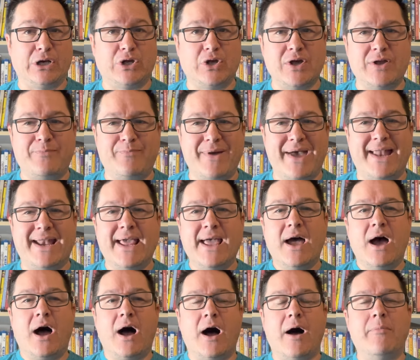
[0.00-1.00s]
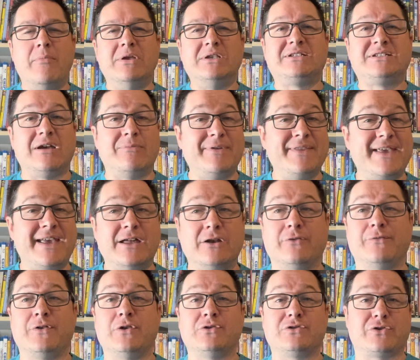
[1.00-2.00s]
good bit um some of the
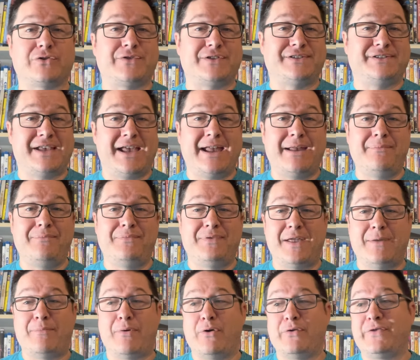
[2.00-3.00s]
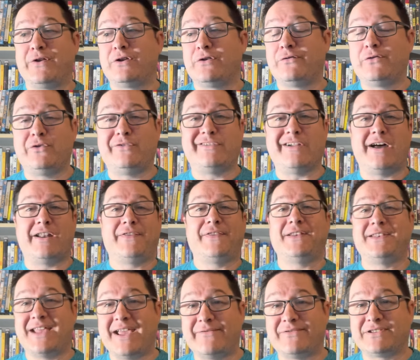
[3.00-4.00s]
interviews are the same they both interviewed
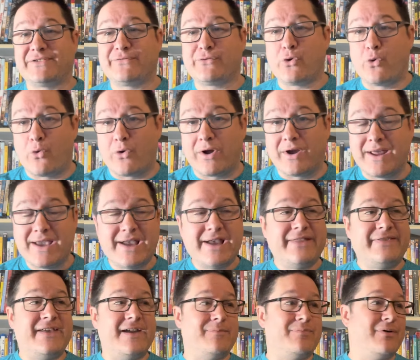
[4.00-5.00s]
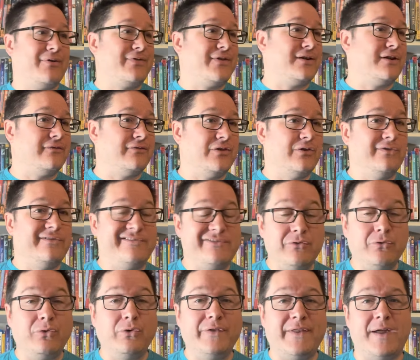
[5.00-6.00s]
jonathan davis of korn they both interviewed
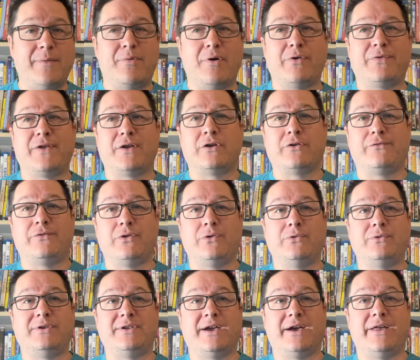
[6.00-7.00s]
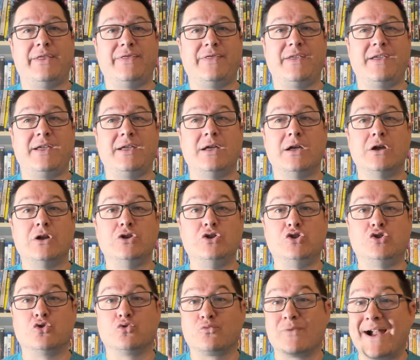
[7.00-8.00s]
jewel they both interviewed uh, the
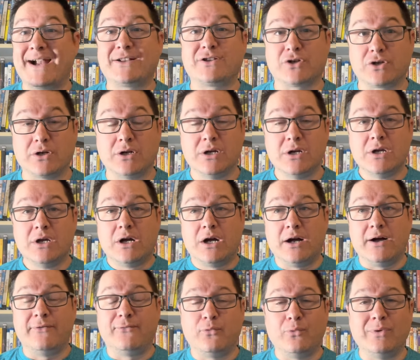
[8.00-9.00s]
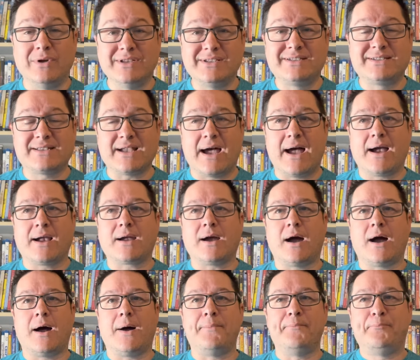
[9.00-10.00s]
director of woodstock
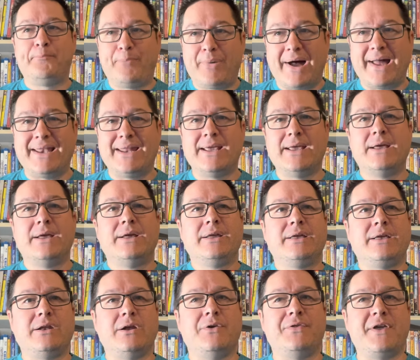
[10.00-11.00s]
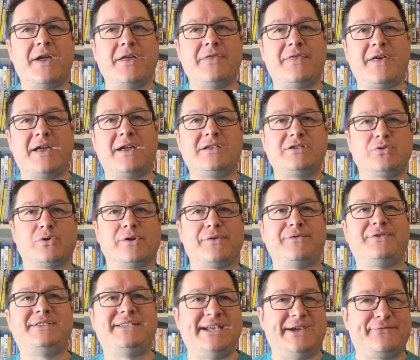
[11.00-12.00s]
um but you know they they sort
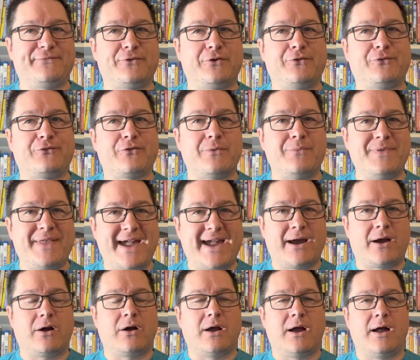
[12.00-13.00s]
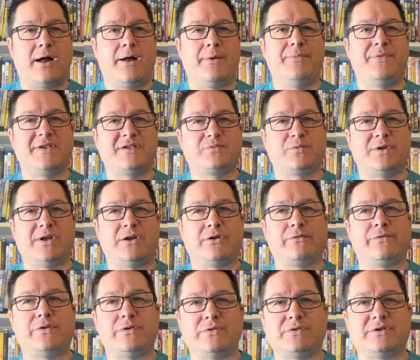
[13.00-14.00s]
of differ from there um this one
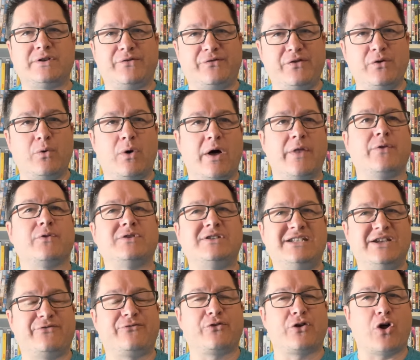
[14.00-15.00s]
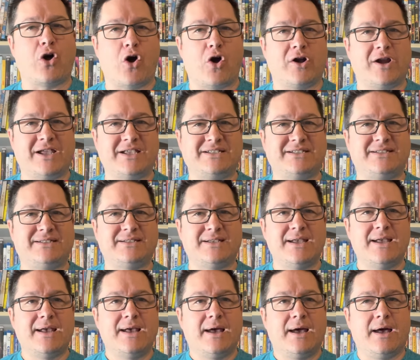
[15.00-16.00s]
interviews a few other different artists
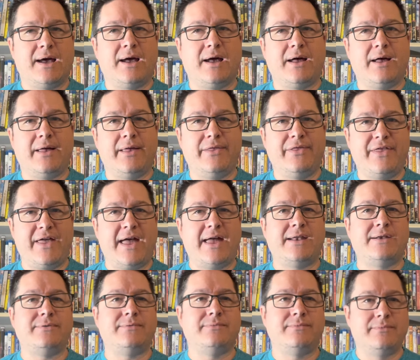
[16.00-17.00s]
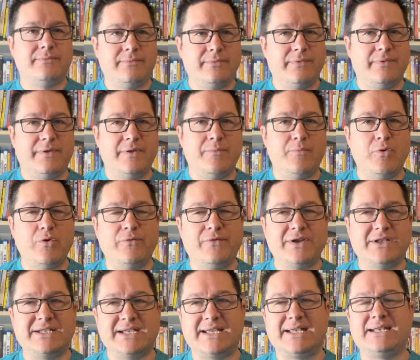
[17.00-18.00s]
uh, than the
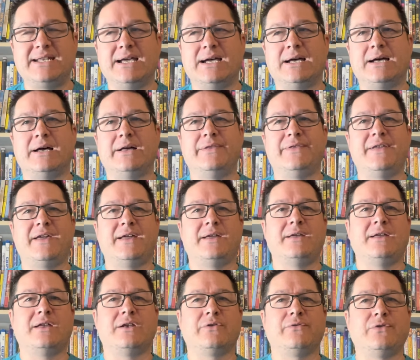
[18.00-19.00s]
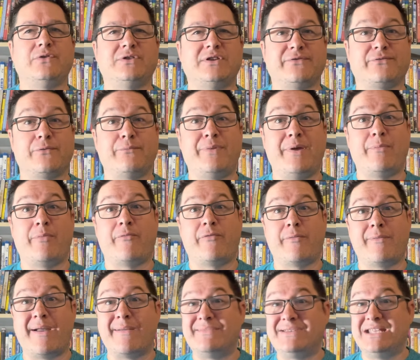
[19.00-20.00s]
movie did. Uh, they interviewed different people
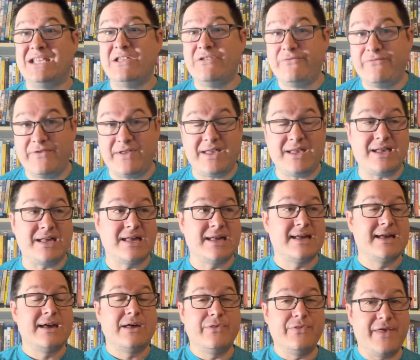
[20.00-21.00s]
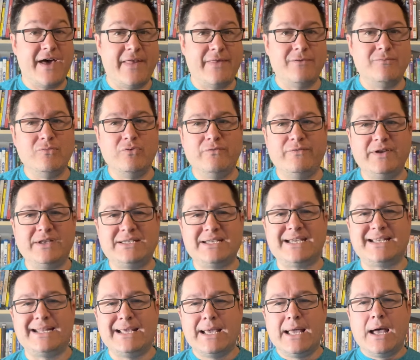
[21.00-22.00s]
from MTV than the movie
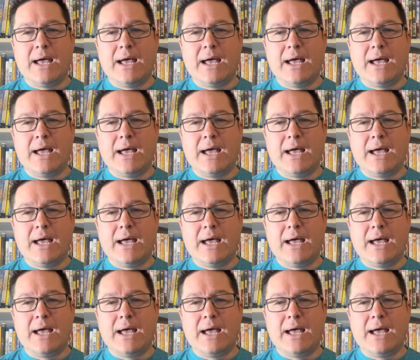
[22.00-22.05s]
did.